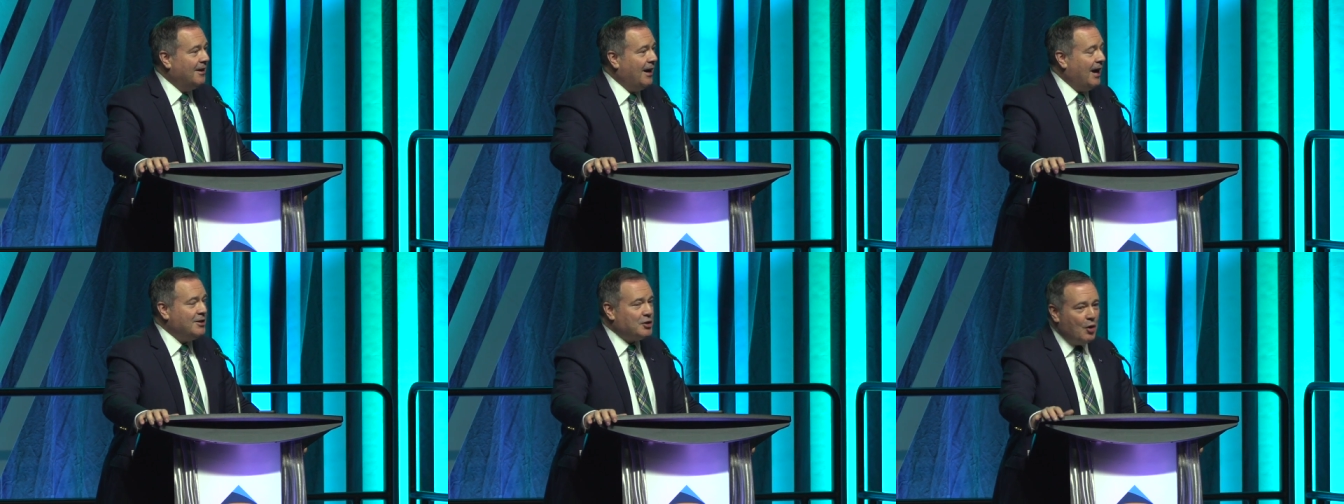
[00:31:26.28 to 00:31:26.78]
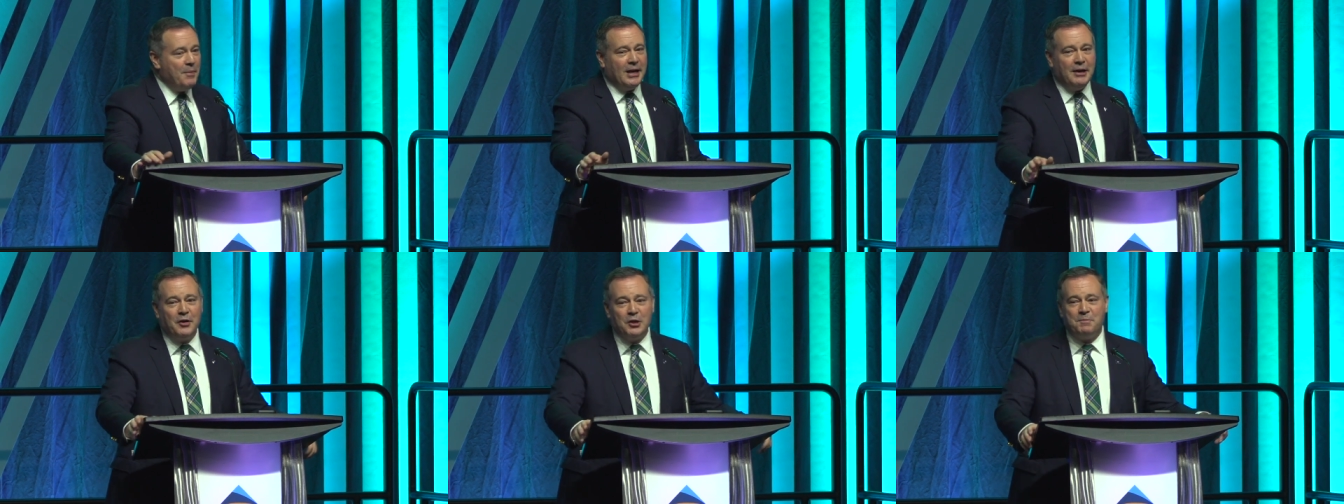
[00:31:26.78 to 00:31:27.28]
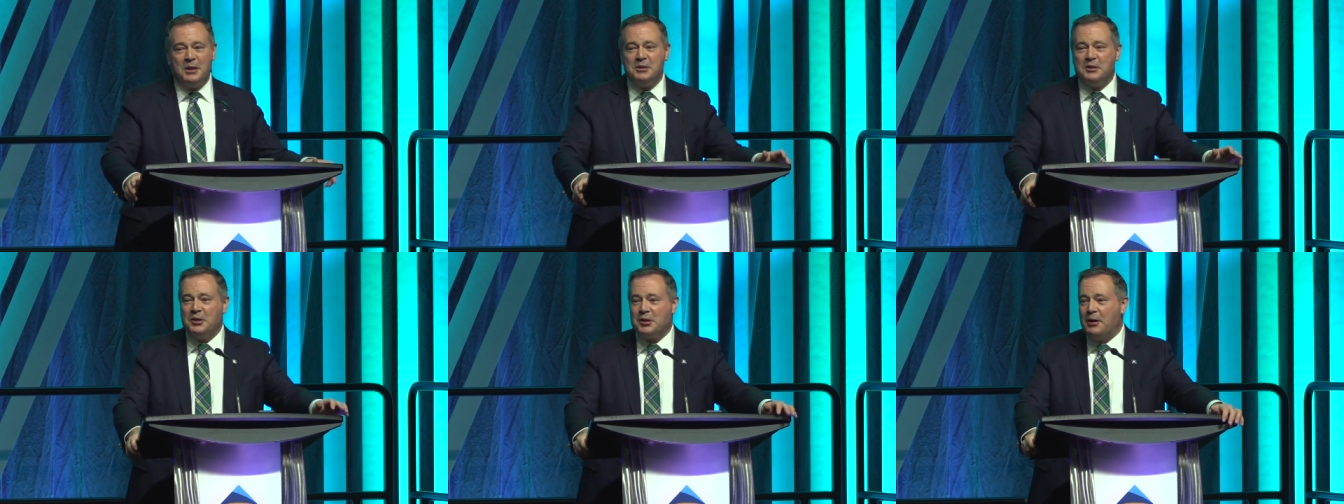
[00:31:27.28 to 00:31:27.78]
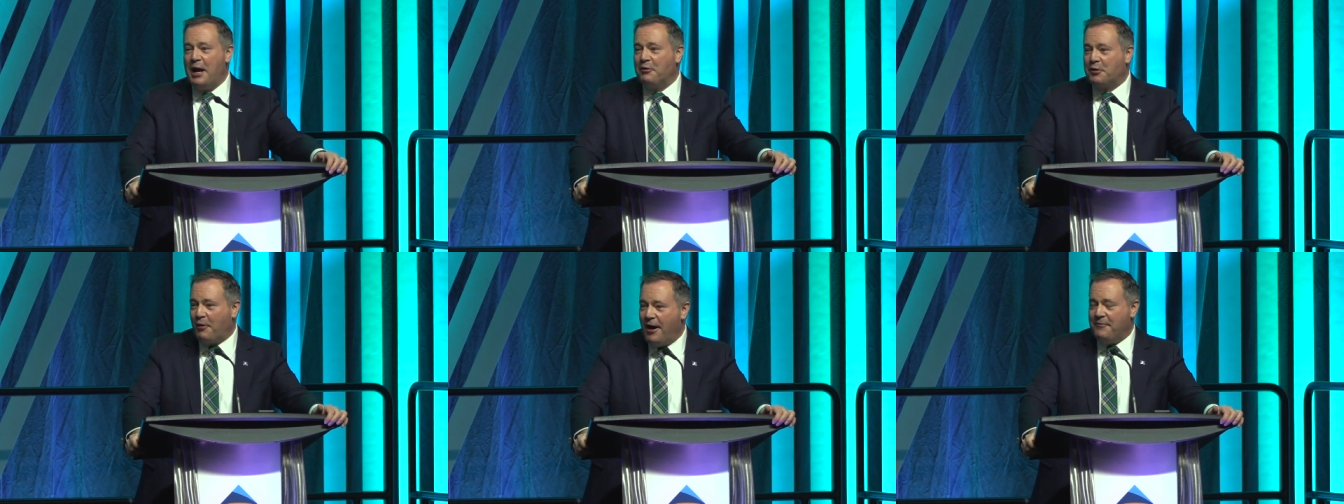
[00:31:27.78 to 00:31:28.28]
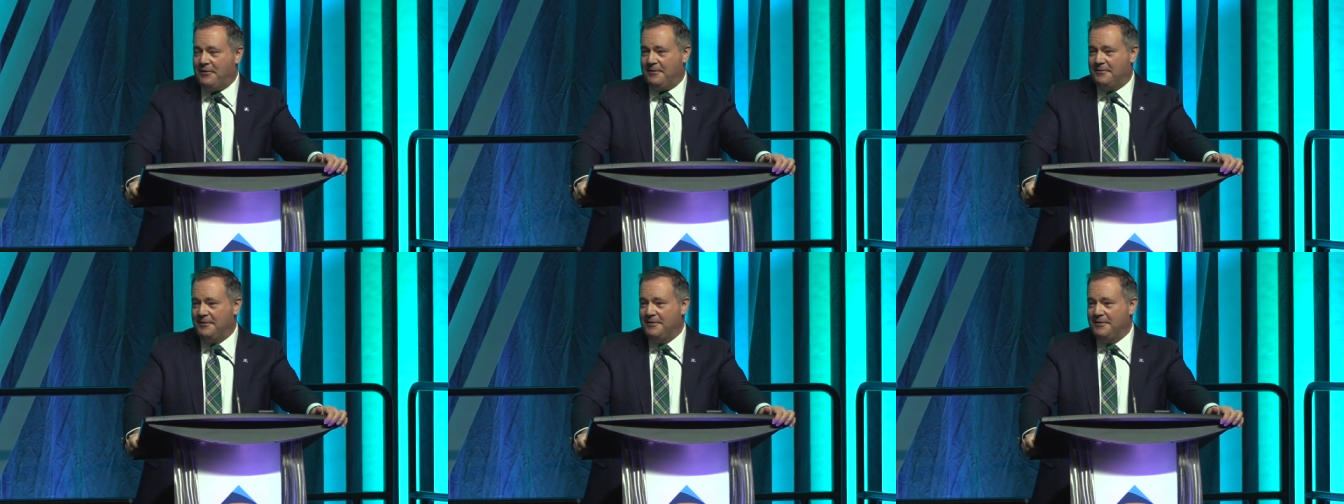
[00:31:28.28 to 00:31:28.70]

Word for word: And so many of those businesses are now thriving.